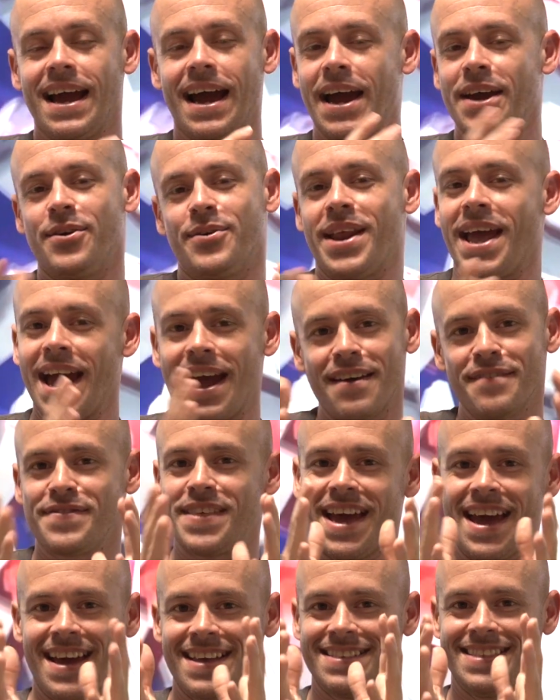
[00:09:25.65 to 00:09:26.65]
I don't have
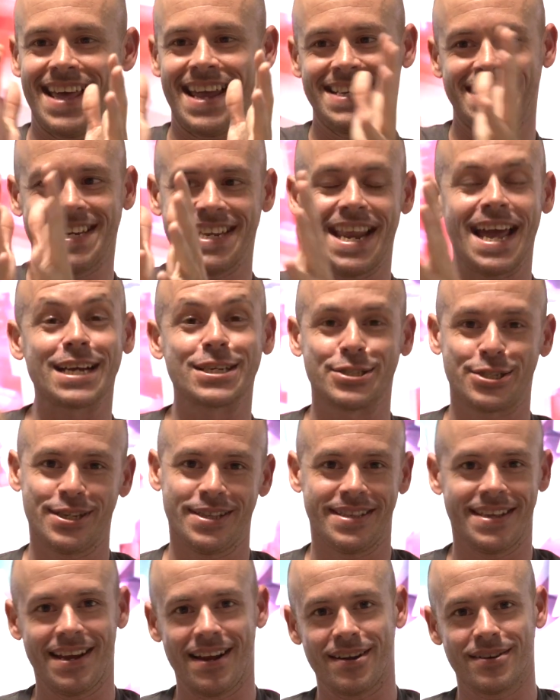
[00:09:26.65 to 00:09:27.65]
that
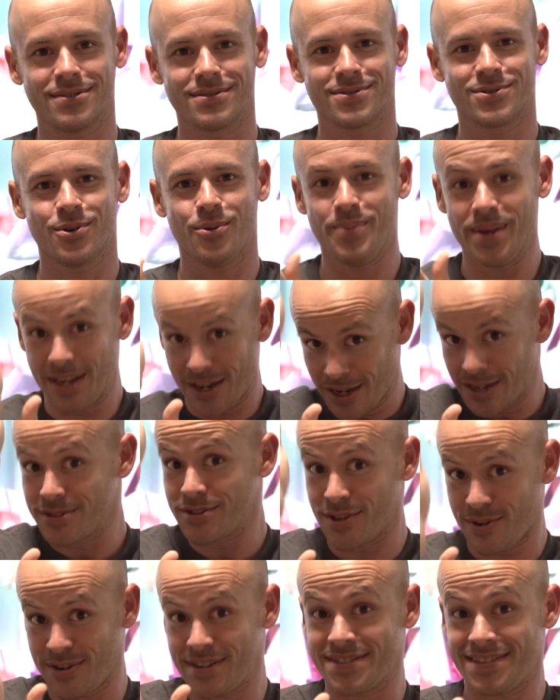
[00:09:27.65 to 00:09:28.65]
connection there. So
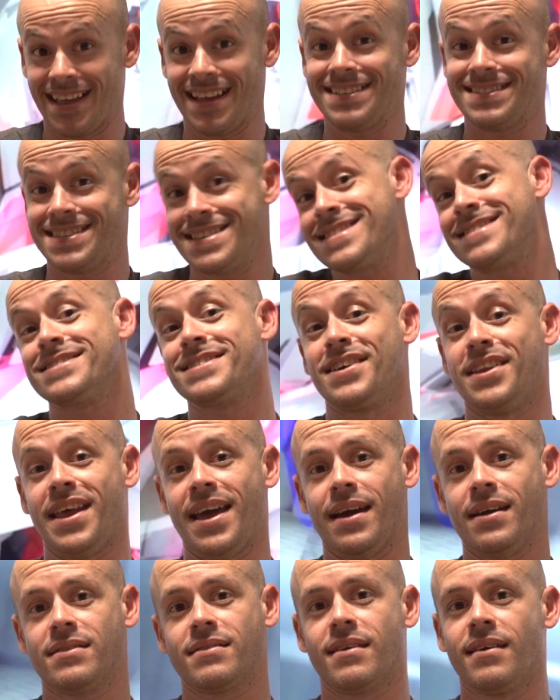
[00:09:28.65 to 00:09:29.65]
because there is that
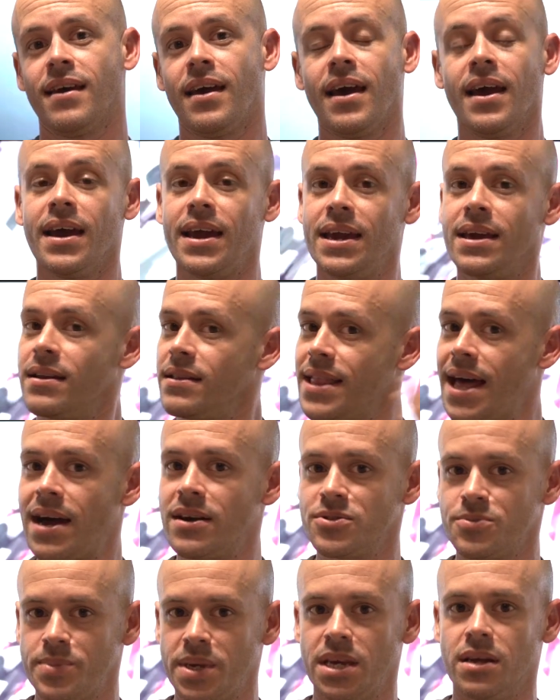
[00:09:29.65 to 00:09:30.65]
disconnect, it
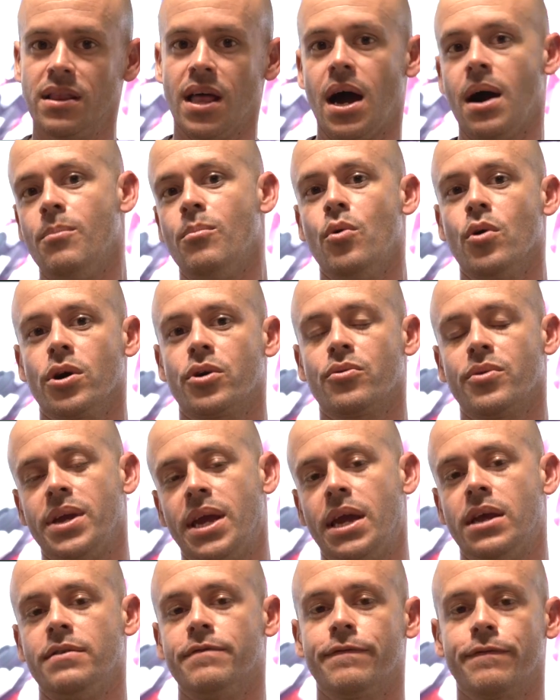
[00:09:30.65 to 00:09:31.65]
allows me a lot more
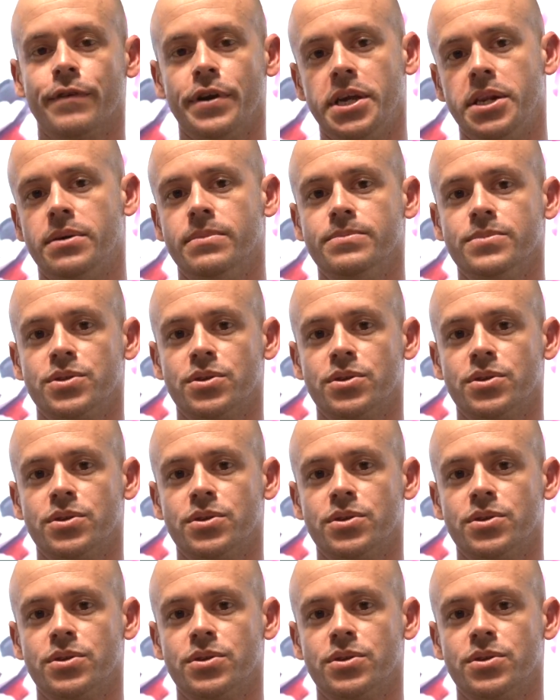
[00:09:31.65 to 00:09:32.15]
creative freedom.